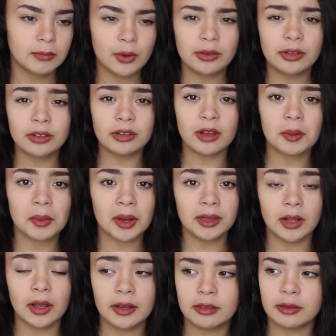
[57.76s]
Most of the time I
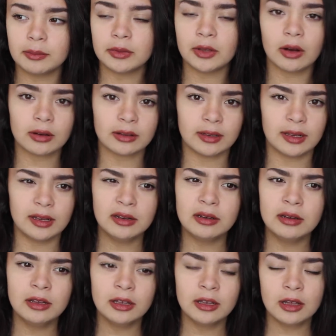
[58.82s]
like them tucked
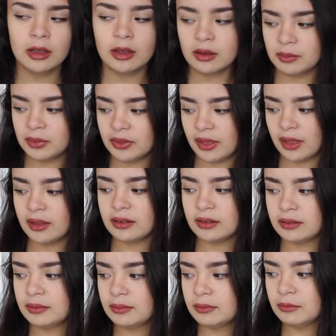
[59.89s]
in, but
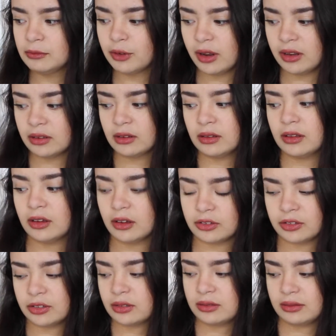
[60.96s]
then recently I
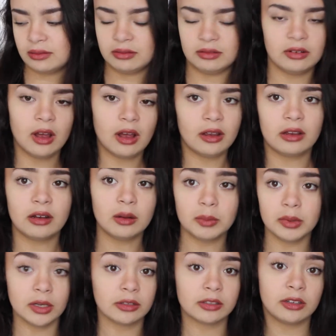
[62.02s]
just I can't
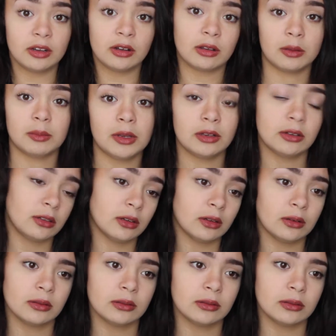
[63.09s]
be asked to tuck them in, so